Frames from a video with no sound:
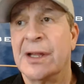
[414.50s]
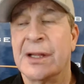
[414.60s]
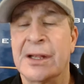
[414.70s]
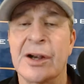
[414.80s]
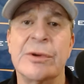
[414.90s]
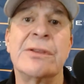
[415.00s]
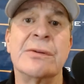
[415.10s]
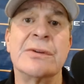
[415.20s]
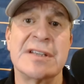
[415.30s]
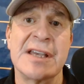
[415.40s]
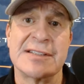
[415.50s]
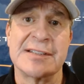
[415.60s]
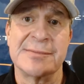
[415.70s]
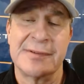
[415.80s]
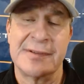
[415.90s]
Curb Your
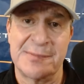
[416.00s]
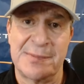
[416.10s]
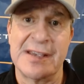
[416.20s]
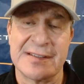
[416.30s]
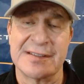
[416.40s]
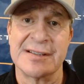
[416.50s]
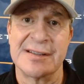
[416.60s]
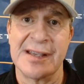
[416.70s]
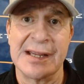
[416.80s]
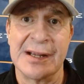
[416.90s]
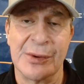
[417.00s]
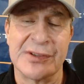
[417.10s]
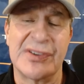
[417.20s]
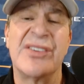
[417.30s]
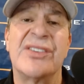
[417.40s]
Enthusiasm this past Sunday
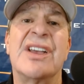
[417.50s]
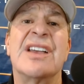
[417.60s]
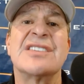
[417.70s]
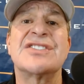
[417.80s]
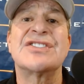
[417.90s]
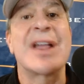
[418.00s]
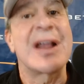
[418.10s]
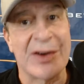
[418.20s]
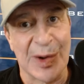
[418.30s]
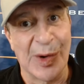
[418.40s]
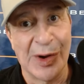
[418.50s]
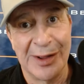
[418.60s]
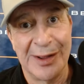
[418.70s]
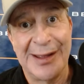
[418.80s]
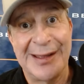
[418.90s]
was hysterical.
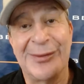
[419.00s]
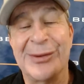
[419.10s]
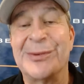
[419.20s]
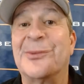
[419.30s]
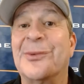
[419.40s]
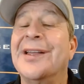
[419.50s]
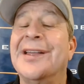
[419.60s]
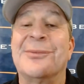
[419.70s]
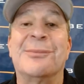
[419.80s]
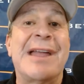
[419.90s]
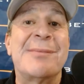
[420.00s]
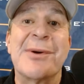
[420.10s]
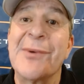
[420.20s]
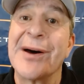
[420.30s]
It may have been